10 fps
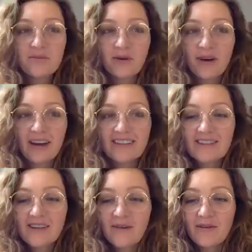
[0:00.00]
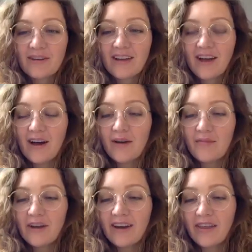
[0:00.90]
point. So
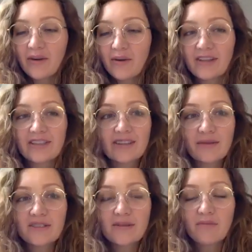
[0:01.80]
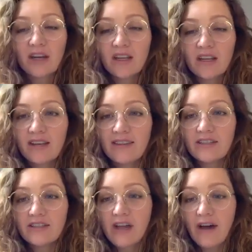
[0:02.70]
another question that was submitted in the
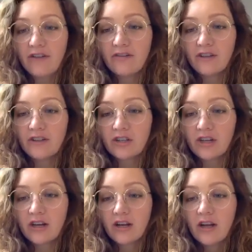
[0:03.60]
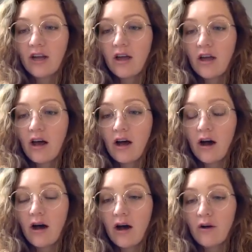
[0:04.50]
chat feature,
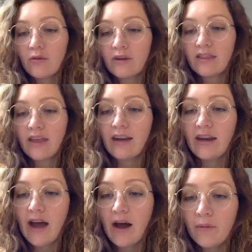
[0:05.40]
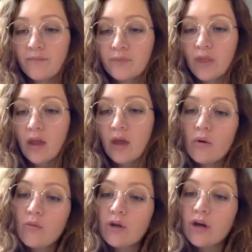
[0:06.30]
I'll read that now.
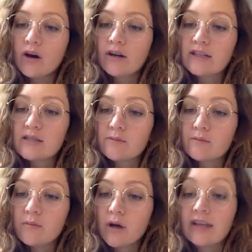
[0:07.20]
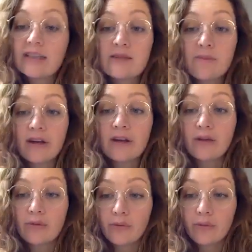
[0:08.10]
Mm-hmm. We are expanding
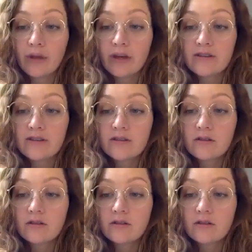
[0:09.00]
through this.